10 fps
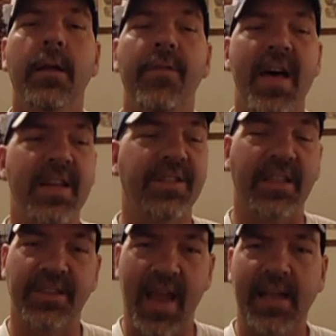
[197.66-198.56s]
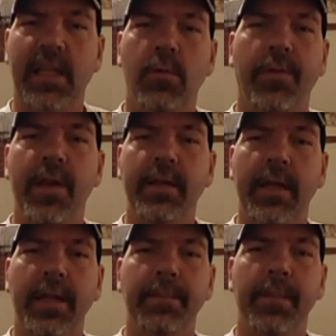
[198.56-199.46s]
That is exactly what they
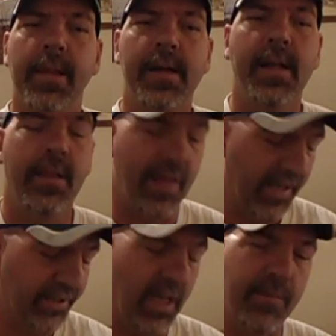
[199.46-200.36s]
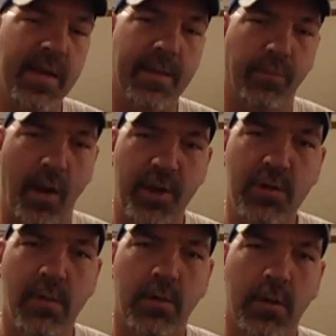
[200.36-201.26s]
did. They sent me a brand new
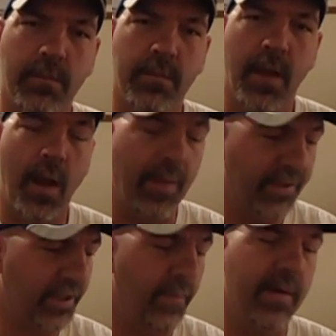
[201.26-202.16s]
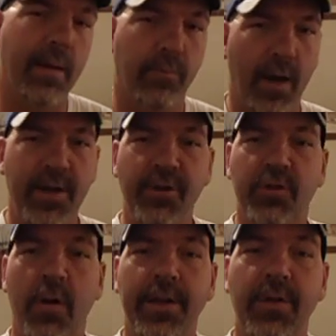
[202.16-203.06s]
motor, and they sent me a brand new
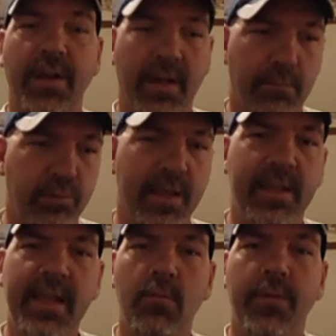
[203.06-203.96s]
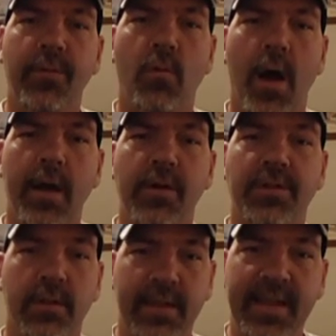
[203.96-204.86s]
truck unit, completely with the wires,
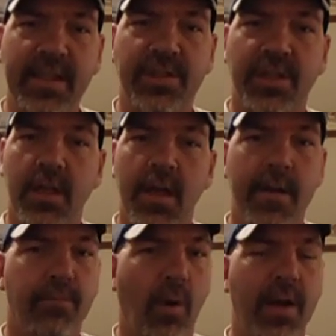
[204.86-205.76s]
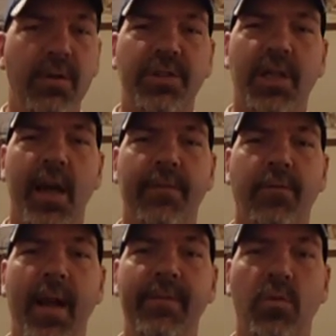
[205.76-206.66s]
the leads, brand new side
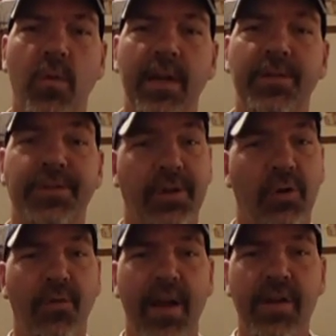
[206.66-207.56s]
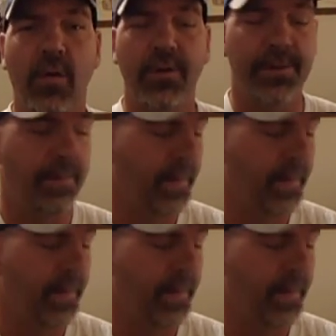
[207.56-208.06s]
frames, wheels, the whole 9 yards.